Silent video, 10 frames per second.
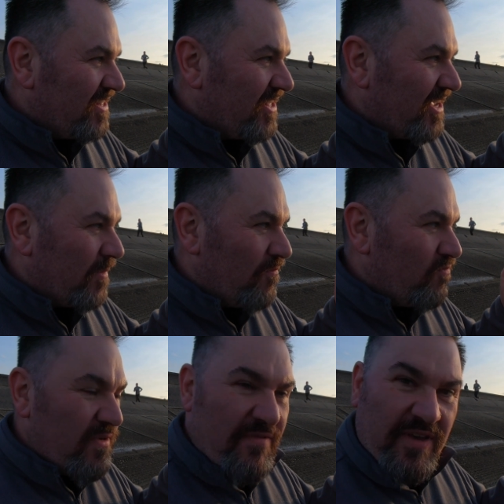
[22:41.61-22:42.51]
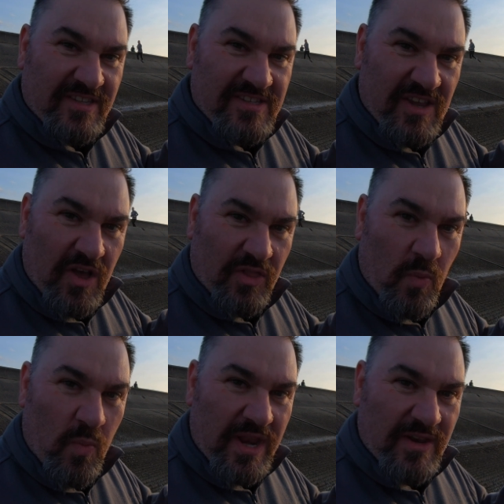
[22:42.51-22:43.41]
the rivets on the
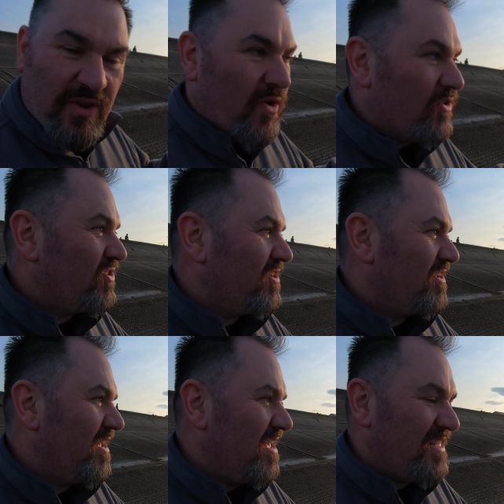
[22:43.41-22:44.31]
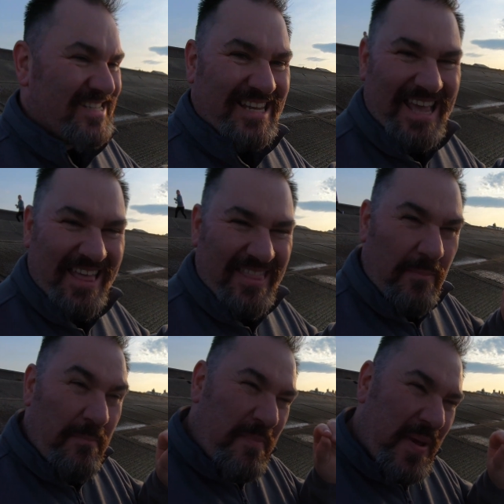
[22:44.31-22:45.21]
windows to get
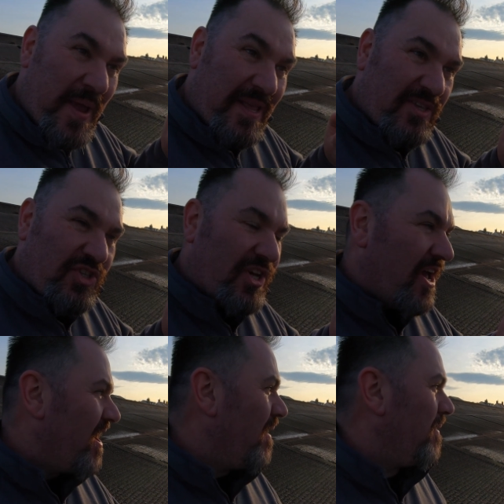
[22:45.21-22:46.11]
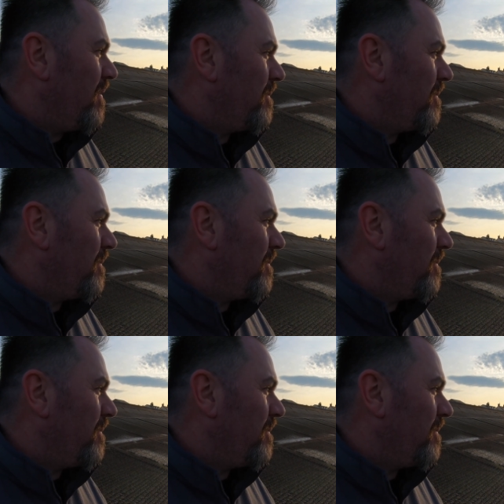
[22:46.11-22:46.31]
them pin sharp,